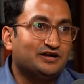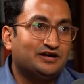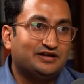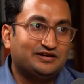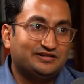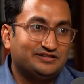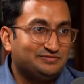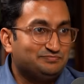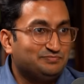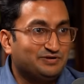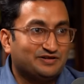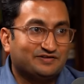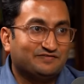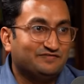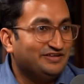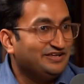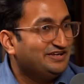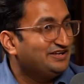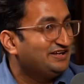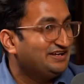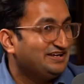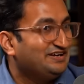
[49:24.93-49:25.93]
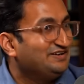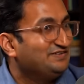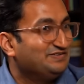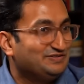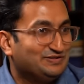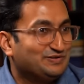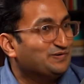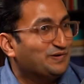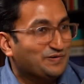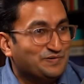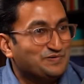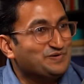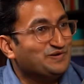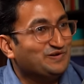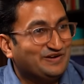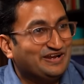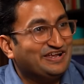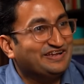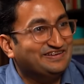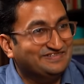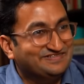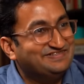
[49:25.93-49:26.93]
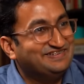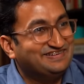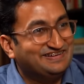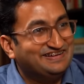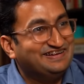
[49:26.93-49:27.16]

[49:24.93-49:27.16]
hours per week throughout your life.